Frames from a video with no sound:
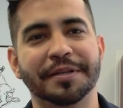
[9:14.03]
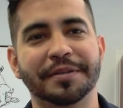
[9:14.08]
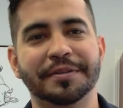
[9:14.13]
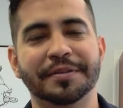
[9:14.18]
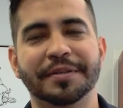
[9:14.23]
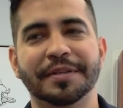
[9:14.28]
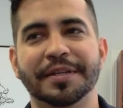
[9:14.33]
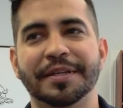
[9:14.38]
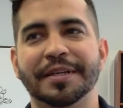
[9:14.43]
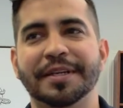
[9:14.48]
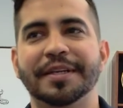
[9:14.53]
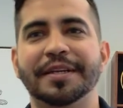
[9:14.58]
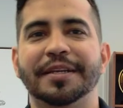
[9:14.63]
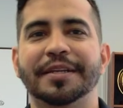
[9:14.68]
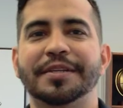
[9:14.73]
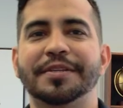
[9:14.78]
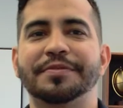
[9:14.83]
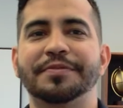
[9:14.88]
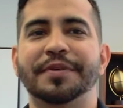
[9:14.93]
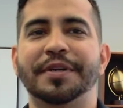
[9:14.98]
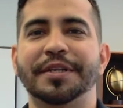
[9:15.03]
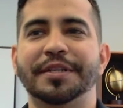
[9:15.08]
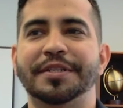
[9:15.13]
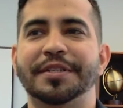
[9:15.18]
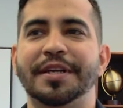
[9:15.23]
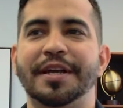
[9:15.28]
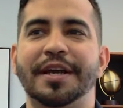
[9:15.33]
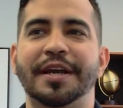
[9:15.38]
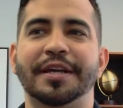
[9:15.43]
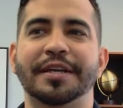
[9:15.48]
It was very
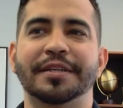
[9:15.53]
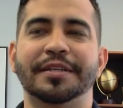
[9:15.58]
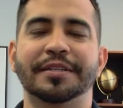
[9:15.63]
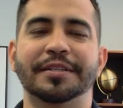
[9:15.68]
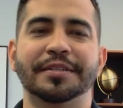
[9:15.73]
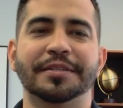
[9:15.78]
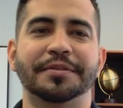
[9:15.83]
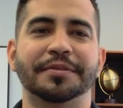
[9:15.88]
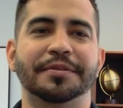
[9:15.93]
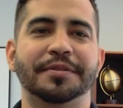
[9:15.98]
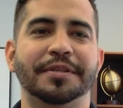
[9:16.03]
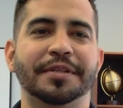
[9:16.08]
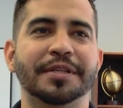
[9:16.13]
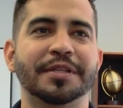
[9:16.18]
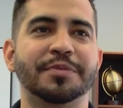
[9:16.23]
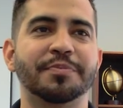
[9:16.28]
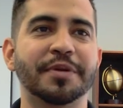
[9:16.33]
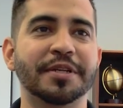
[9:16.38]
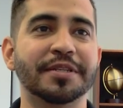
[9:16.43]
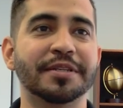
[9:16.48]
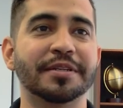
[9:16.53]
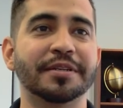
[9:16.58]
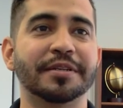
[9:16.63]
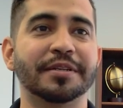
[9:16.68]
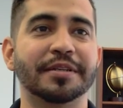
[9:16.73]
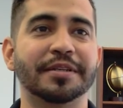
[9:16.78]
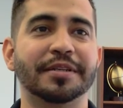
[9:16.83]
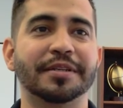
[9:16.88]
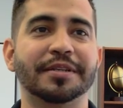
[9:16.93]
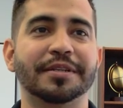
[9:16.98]
shy, and especially,
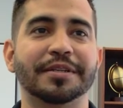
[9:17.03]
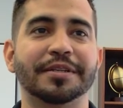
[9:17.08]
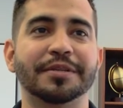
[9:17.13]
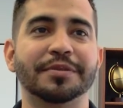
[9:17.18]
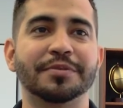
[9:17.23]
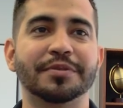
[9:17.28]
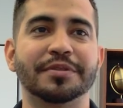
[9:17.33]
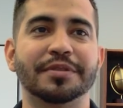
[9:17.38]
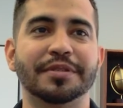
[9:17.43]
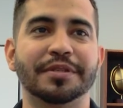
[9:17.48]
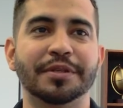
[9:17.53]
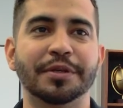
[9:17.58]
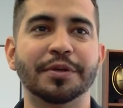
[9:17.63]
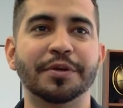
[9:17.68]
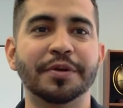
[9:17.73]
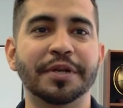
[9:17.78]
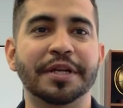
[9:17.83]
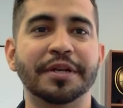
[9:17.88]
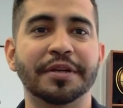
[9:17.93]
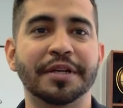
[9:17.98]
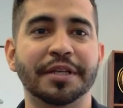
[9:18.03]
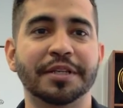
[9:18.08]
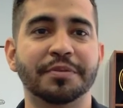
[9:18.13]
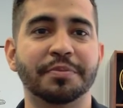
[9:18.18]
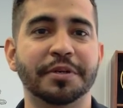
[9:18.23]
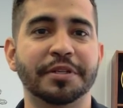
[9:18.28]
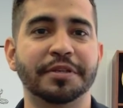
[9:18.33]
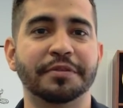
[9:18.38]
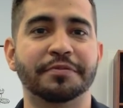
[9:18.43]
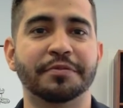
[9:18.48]
you don't hear that,
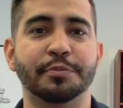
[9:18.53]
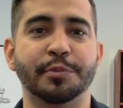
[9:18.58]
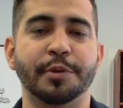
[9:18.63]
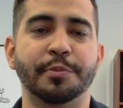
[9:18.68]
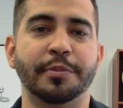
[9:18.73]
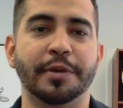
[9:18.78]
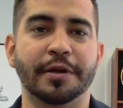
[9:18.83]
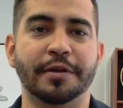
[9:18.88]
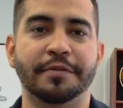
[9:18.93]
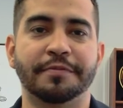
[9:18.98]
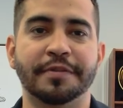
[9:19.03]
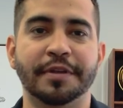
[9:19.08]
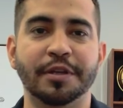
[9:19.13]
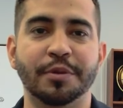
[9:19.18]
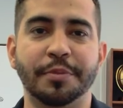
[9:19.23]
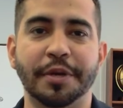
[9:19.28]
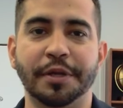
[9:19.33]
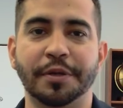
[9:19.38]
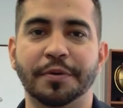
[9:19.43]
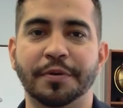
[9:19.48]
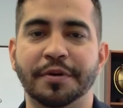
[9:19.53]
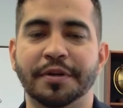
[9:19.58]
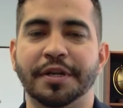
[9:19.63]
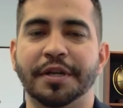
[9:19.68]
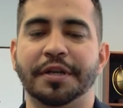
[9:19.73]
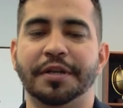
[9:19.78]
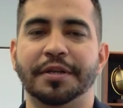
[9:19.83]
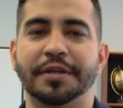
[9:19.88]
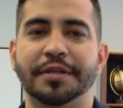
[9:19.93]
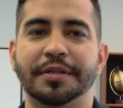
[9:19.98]
especially from a fellow
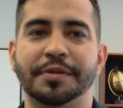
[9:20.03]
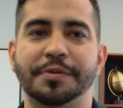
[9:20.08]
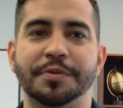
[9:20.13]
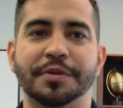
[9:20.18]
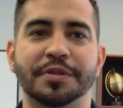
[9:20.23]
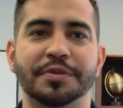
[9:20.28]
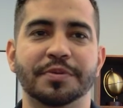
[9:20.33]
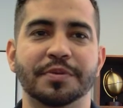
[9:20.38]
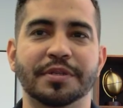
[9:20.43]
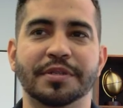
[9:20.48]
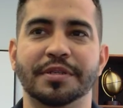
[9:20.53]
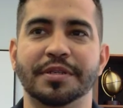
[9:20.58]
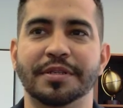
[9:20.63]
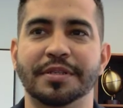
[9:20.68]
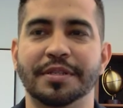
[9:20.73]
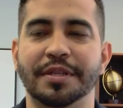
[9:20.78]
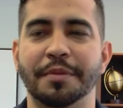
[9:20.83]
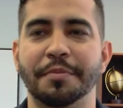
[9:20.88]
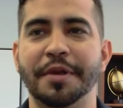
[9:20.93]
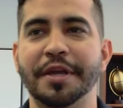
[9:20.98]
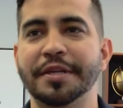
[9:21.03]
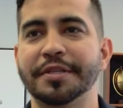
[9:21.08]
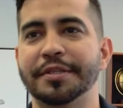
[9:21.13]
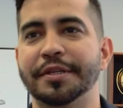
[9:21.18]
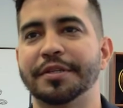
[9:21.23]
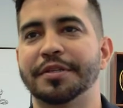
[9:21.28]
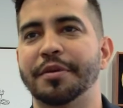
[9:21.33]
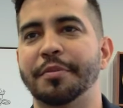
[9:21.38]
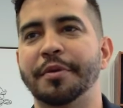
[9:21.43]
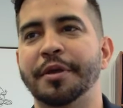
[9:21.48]
minority, which was just
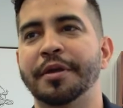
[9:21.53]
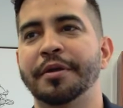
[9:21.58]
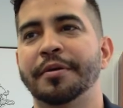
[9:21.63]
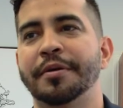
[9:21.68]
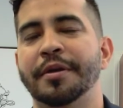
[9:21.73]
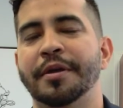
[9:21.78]
amazing to me.